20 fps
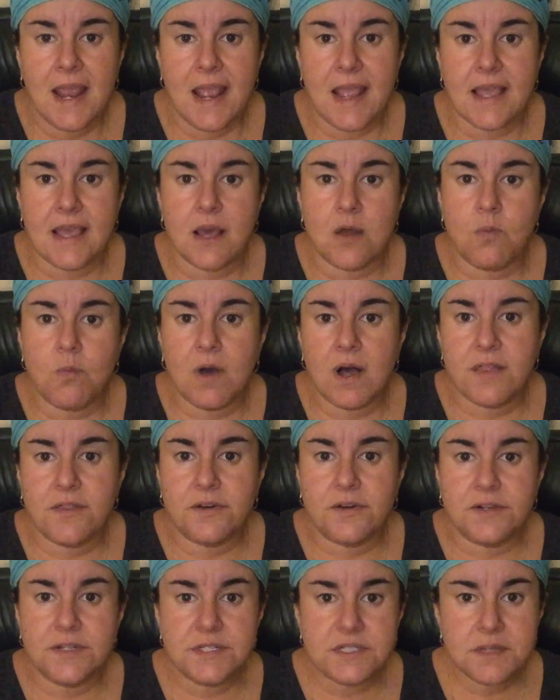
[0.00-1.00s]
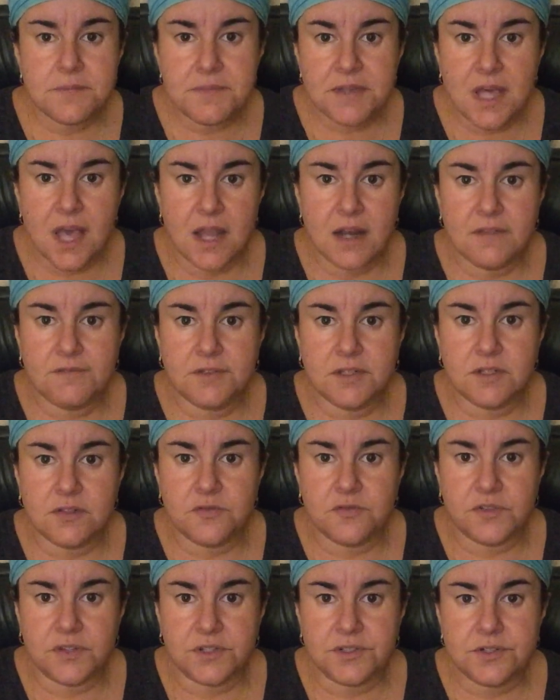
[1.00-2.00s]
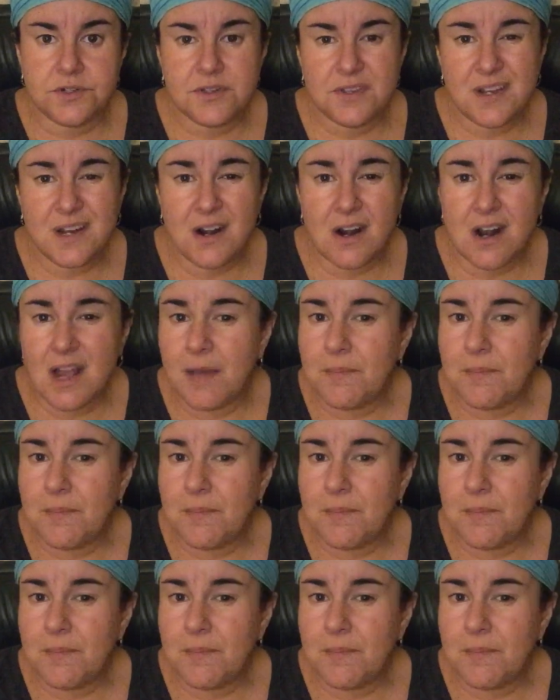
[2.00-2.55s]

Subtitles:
And while there is some kind of little filter there,